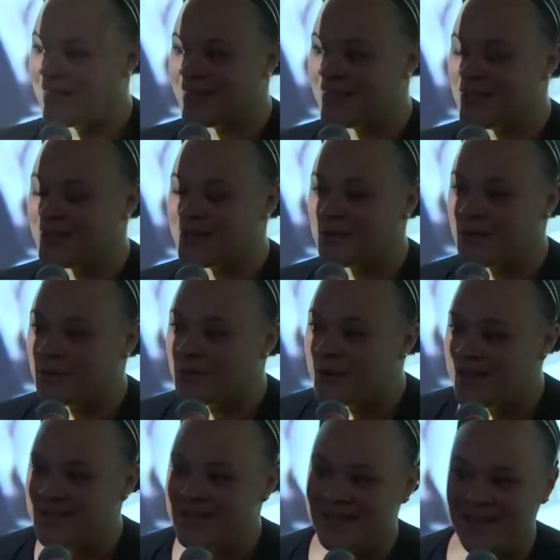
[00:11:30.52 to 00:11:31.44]
and just
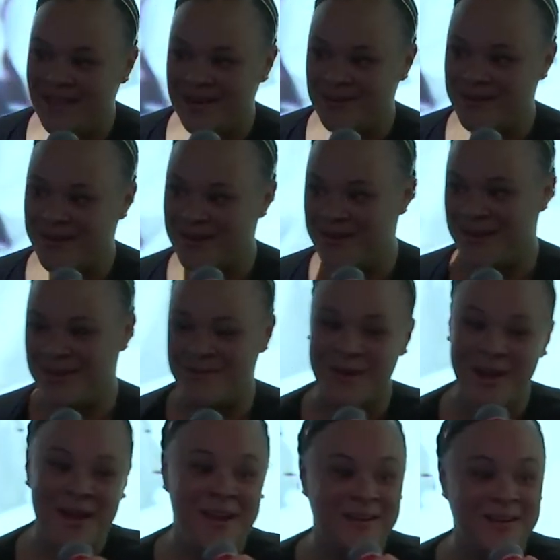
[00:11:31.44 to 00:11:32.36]
resonated with him
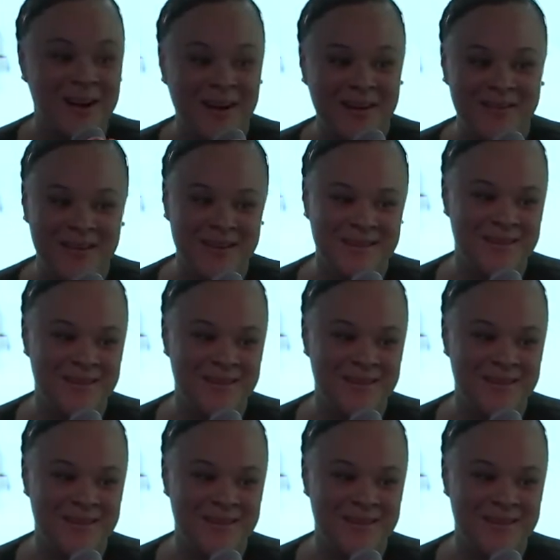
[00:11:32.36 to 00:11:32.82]
coffee